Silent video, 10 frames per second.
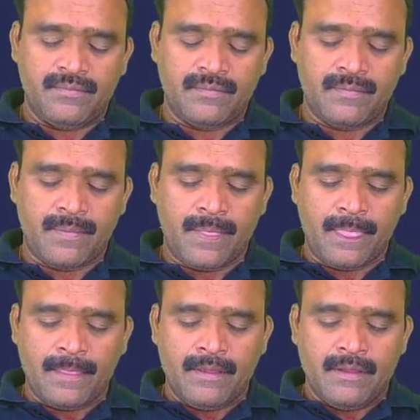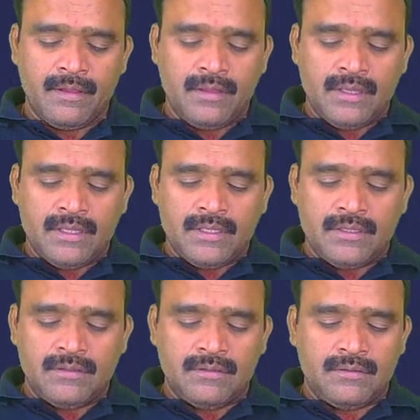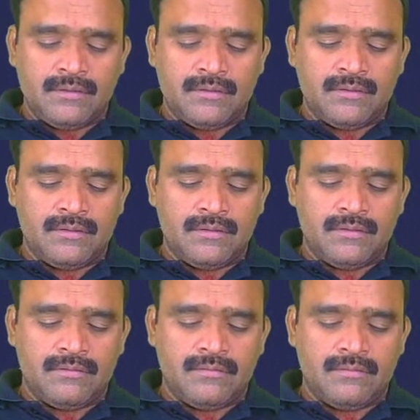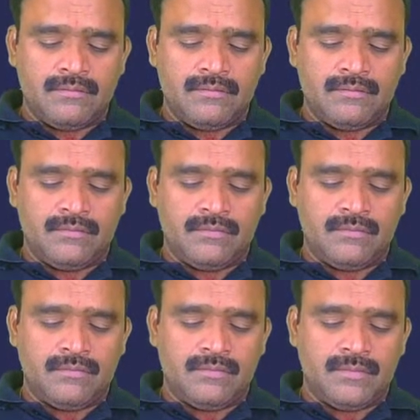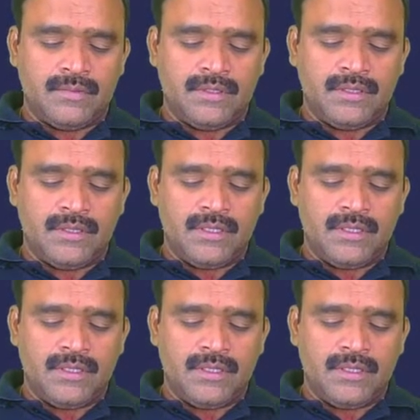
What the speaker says: [no speech]